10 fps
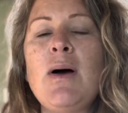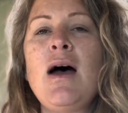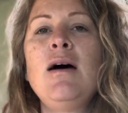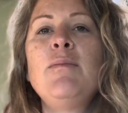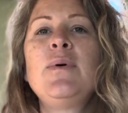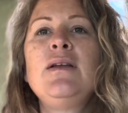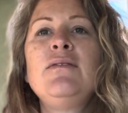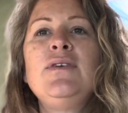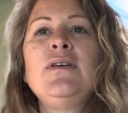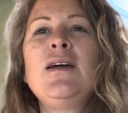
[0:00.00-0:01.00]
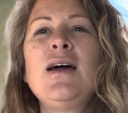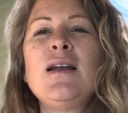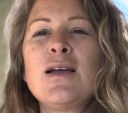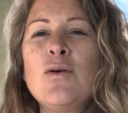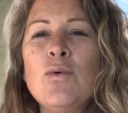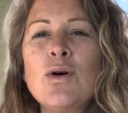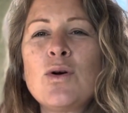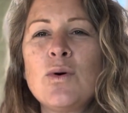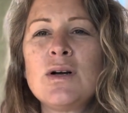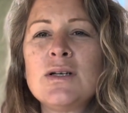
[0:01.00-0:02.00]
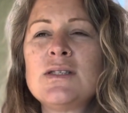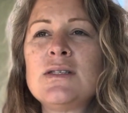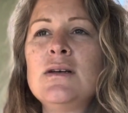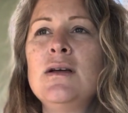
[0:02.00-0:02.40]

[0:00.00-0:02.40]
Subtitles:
up and feeling kind of like a workhorse.